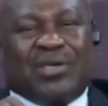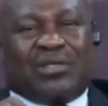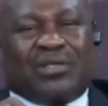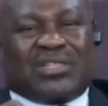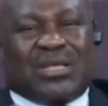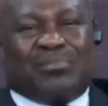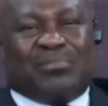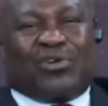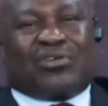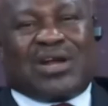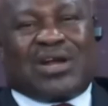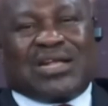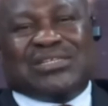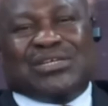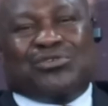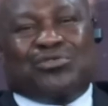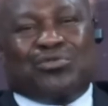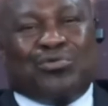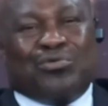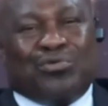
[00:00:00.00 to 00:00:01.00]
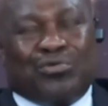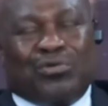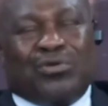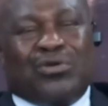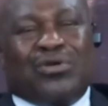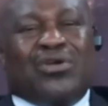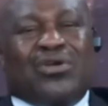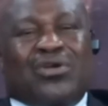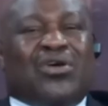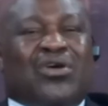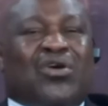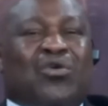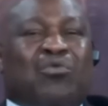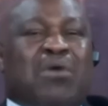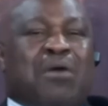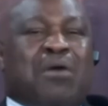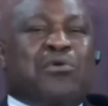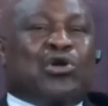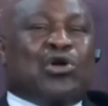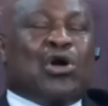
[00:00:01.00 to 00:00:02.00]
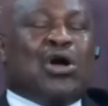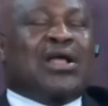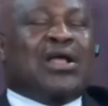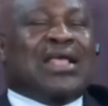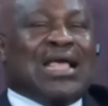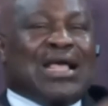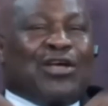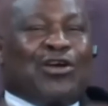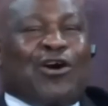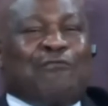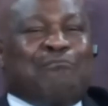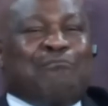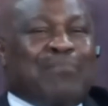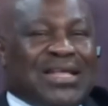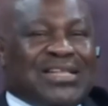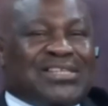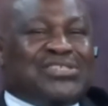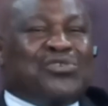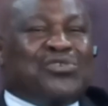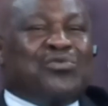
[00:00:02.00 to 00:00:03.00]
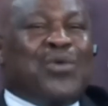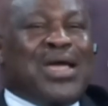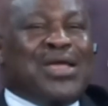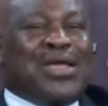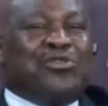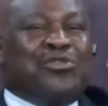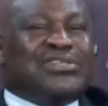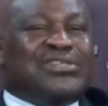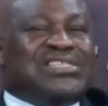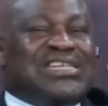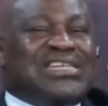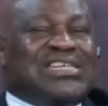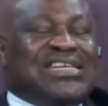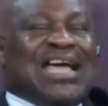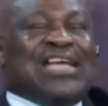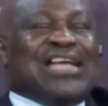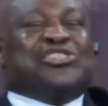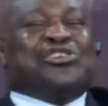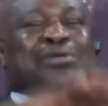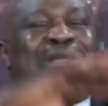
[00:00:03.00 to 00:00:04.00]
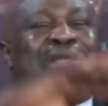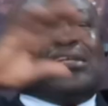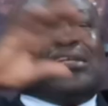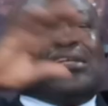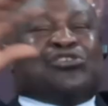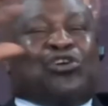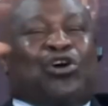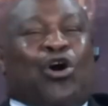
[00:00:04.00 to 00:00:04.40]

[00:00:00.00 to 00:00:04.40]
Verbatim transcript: democratic rule, where we can't get government, where you don't see Nigerians,